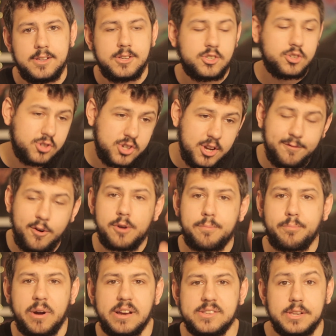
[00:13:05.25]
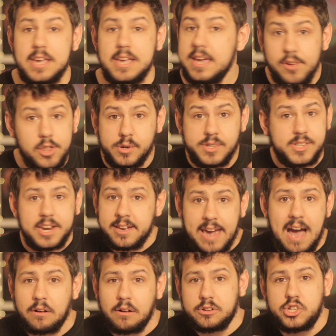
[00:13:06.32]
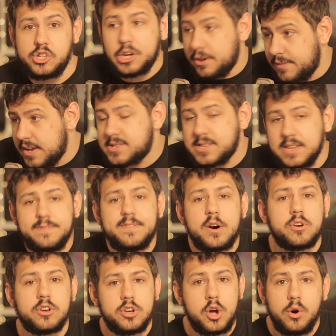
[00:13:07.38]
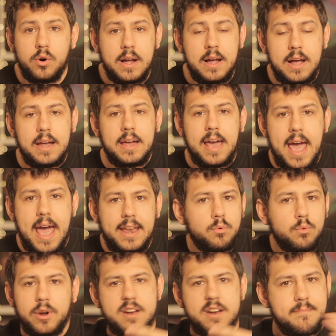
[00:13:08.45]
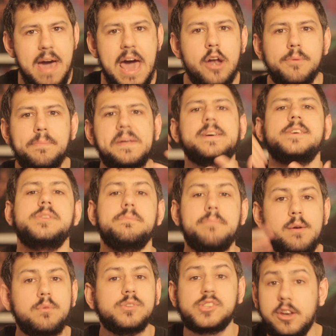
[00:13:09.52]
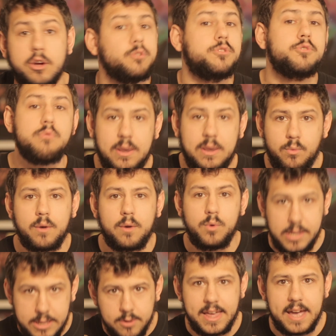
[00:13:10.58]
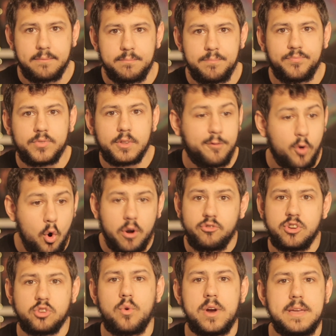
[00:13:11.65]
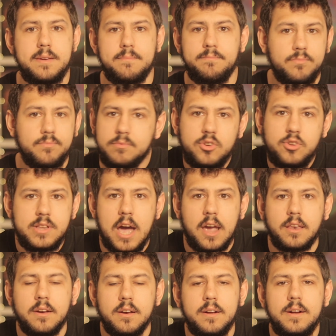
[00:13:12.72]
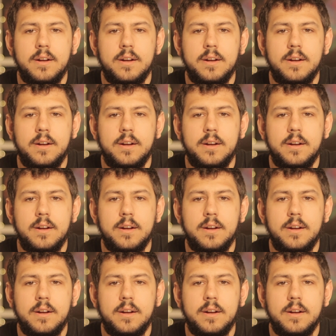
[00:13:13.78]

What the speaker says: So she voted present. Even though it didn't count, she could have easily voted no. And it wouldn't have mattered because the money was going to go through anyway. We know that. 420-9.